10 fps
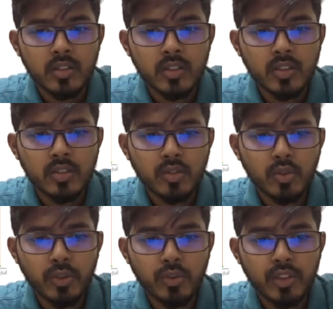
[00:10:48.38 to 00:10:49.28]
So
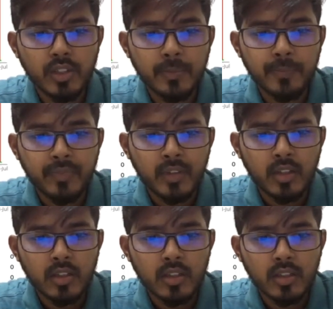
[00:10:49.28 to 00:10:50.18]
you see here,
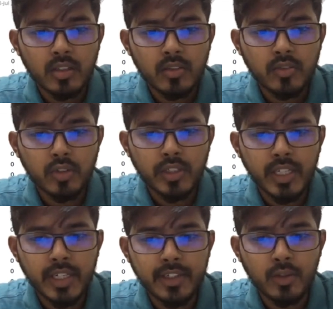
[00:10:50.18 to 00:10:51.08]
for the
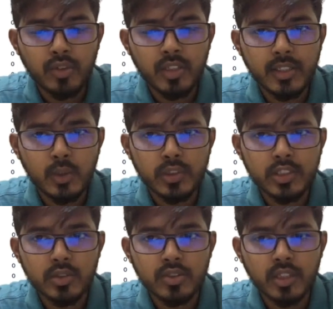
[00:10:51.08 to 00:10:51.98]
date you see 2
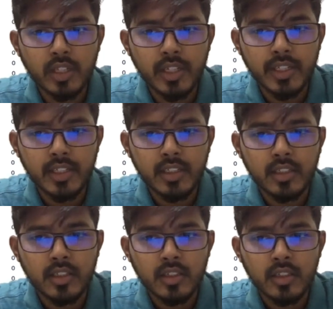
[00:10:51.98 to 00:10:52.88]
issues created
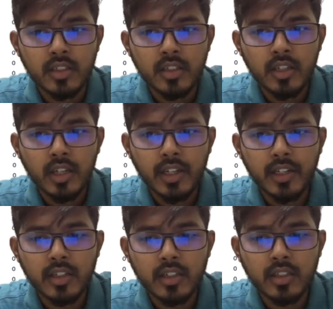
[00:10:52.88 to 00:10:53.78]

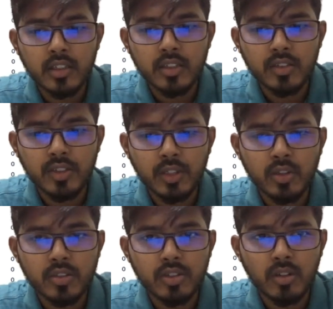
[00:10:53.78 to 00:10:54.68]
and 0
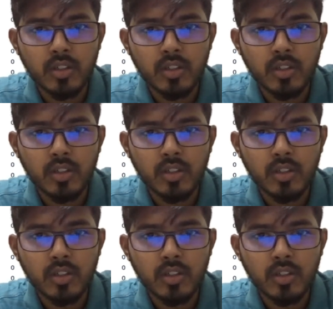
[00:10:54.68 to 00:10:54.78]
resolved.